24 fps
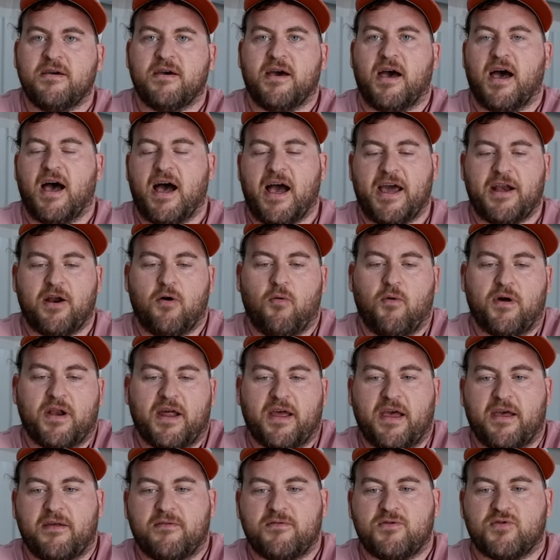I don't want
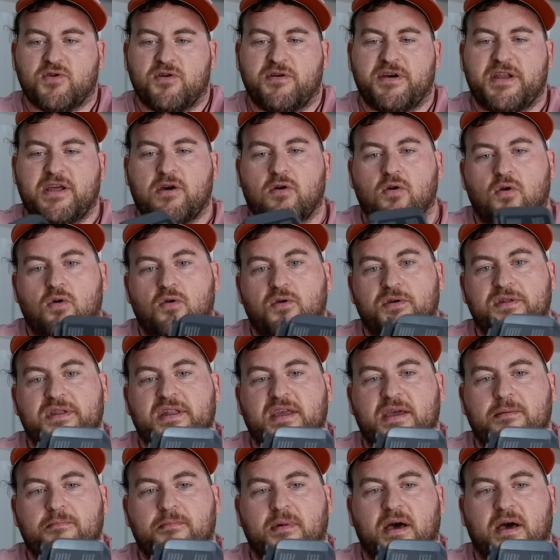to drill any holes in